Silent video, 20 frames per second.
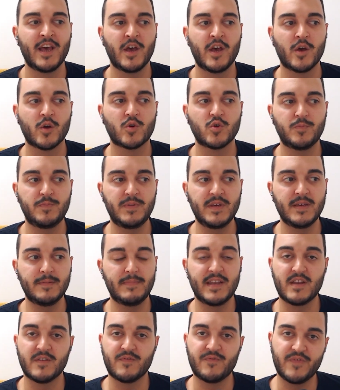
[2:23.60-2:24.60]
could be
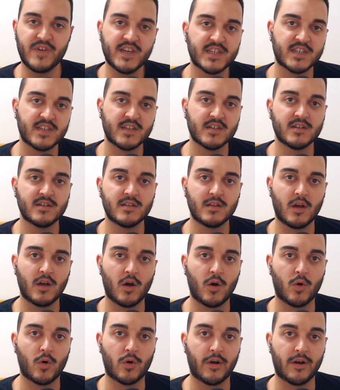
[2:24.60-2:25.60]
beneficial
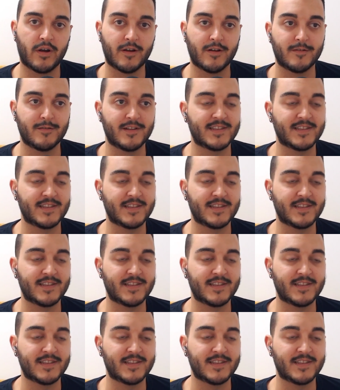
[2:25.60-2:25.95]
or,